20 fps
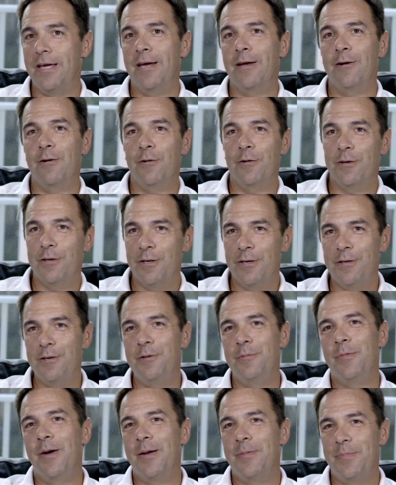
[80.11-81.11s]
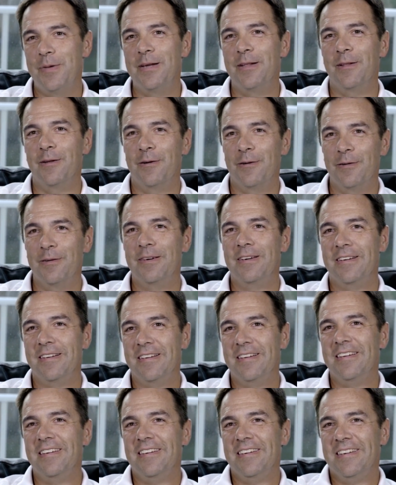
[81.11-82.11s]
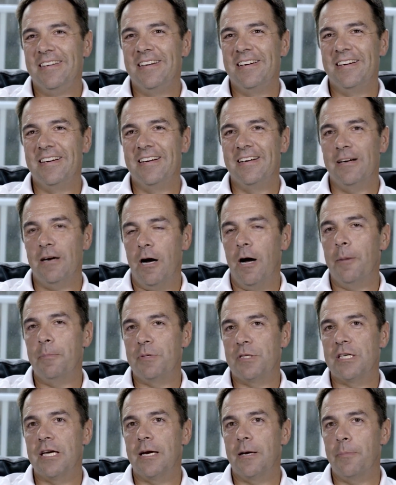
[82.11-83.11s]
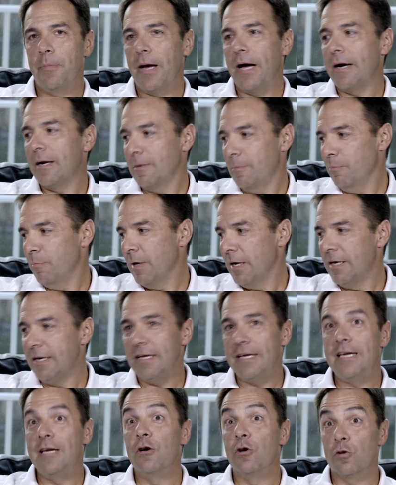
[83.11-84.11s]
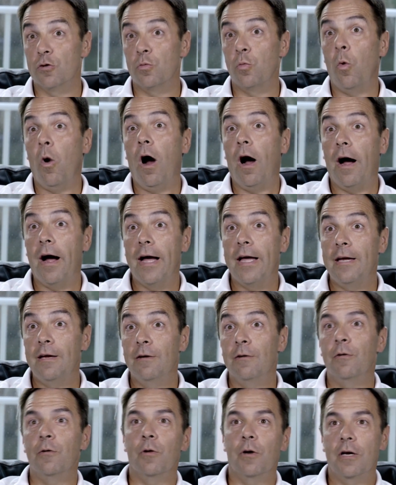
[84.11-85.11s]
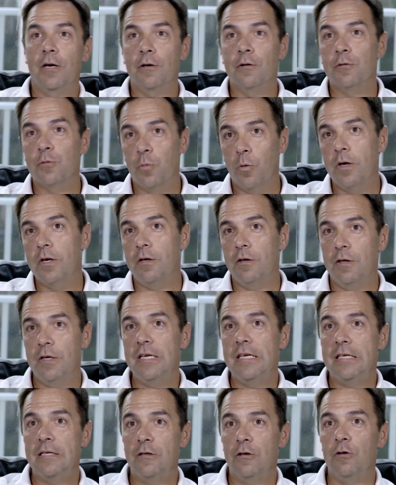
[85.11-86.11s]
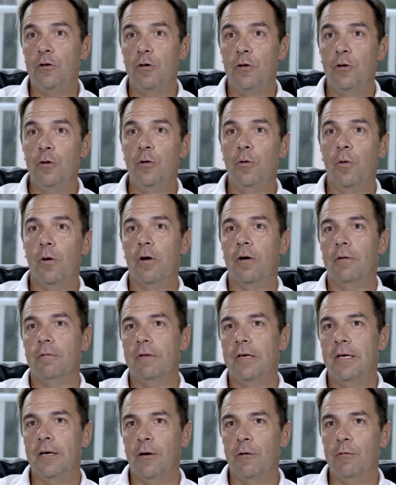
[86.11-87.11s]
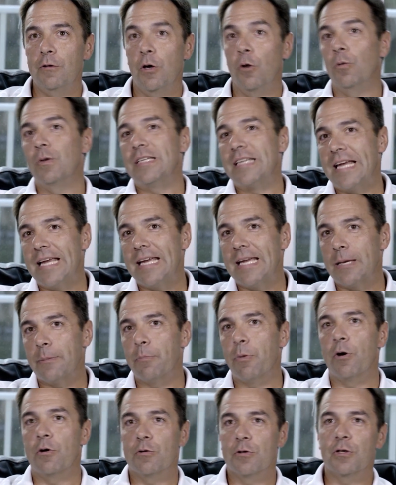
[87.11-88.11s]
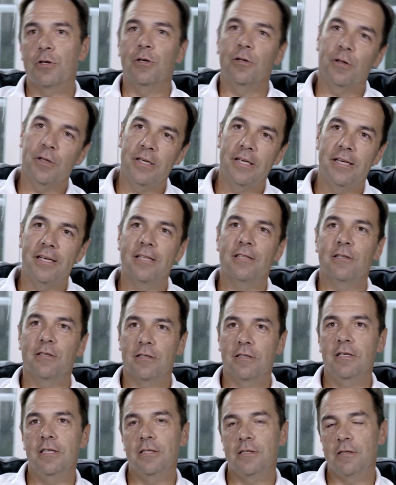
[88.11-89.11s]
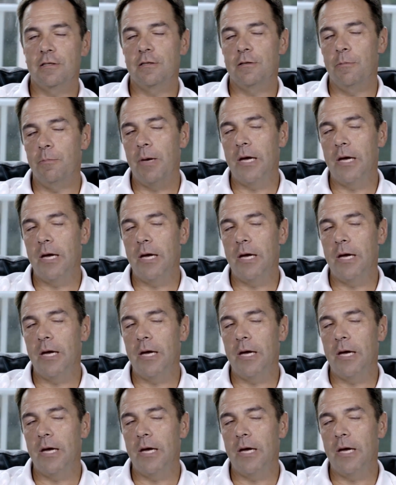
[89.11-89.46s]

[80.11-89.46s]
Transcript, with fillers: getting on you and you might be a little uh, upset about it, but here's why, or here's what you need to do, or, you know, don't take it personally. It's, it's to